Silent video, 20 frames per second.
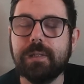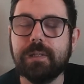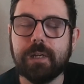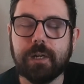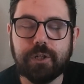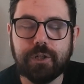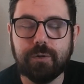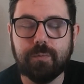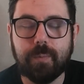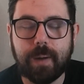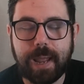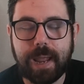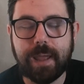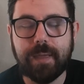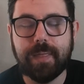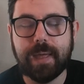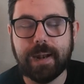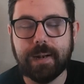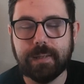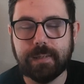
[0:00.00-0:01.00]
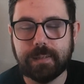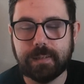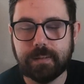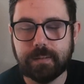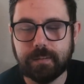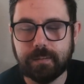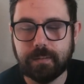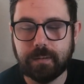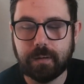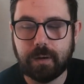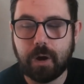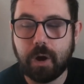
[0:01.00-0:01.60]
such a way that it's